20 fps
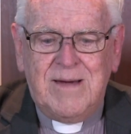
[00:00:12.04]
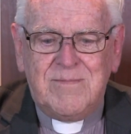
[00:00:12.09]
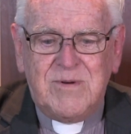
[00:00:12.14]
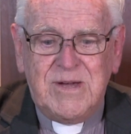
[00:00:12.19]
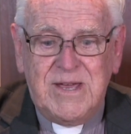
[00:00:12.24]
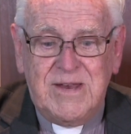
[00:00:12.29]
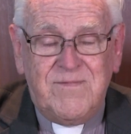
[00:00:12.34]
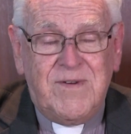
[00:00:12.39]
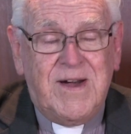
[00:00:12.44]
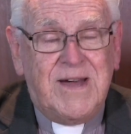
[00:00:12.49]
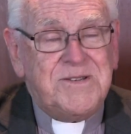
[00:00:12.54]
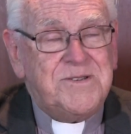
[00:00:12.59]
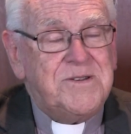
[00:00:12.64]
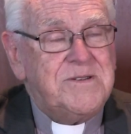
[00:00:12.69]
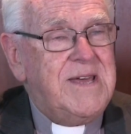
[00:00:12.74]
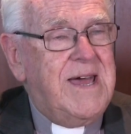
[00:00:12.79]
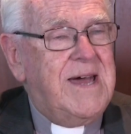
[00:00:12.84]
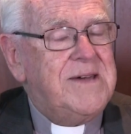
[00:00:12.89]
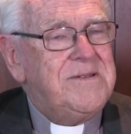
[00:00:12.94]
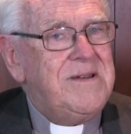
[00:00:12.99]
We invite
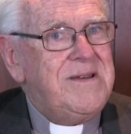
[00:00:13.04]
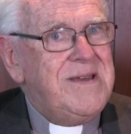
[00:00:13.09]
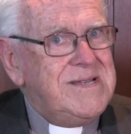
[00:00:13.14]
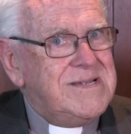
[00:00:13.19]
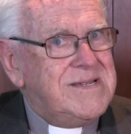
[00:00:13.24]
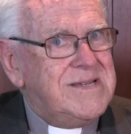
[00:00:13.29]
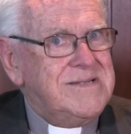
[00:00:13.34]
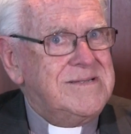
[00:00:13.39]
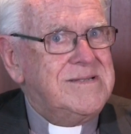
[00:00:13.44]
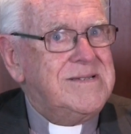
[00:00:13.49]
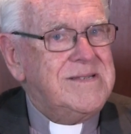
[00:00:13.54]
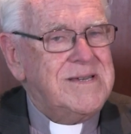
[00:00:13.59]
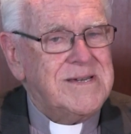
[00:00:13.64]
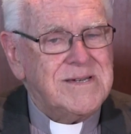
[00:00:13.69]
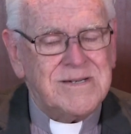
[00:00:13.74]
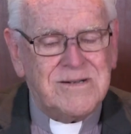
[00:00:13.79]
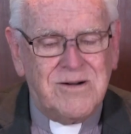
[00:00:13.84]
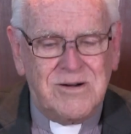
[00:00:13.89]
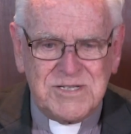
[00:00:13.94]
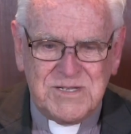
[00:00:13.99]
you now to listen to
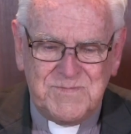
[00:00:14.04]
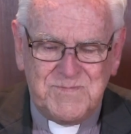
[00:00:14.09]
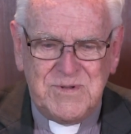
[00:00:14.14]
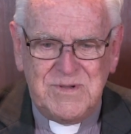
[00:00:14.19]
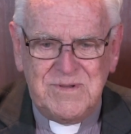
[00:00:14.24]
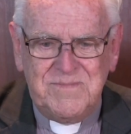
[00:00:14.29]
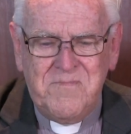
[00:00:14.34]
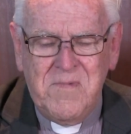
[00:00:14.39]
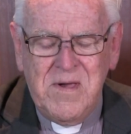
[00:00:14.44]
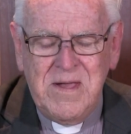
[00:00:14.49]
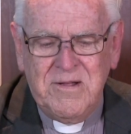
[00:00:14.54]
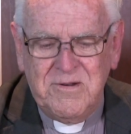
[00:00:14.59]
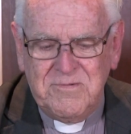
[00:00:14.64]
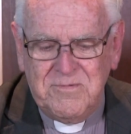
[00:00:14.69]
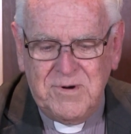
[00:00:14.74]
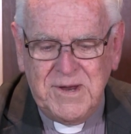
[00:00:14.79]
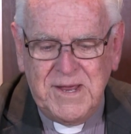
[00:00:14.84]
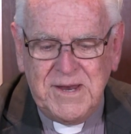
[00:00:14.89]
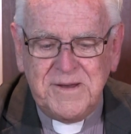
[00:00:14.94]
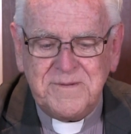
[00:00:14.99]
the Gospel
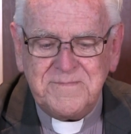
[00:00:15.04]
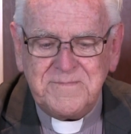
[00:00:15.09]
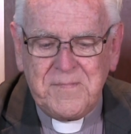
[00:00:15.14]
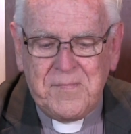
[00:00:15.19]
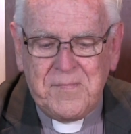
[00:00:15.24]
read.